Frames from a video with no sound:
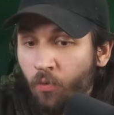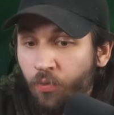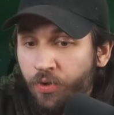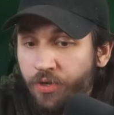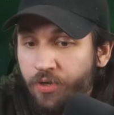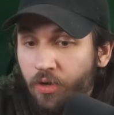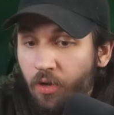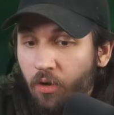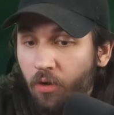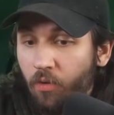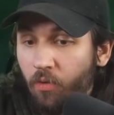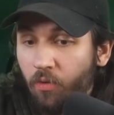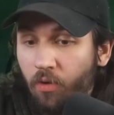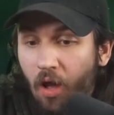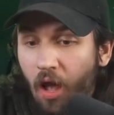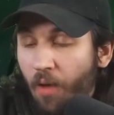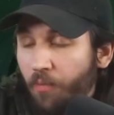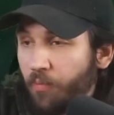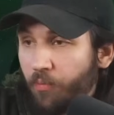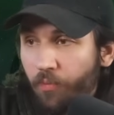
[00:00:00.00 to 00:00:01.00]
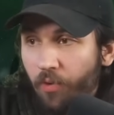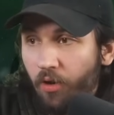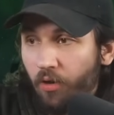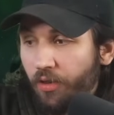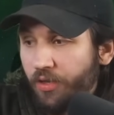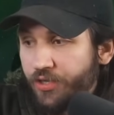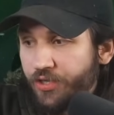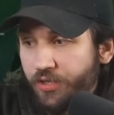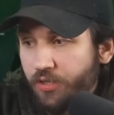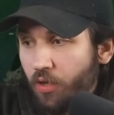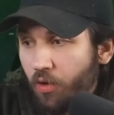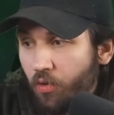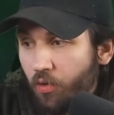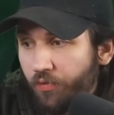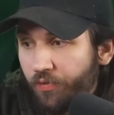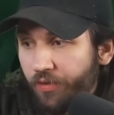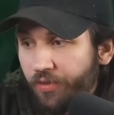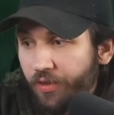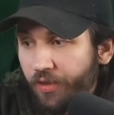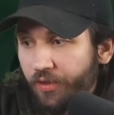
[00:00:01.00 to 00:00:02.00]
We go Goblin Barrel and just don't
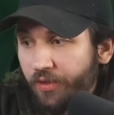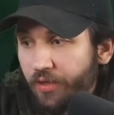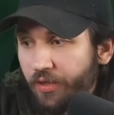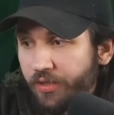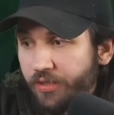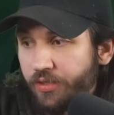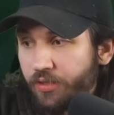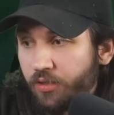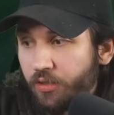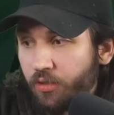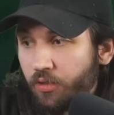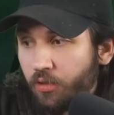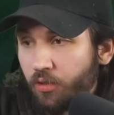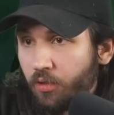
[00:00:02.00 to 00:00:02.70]
overthink this.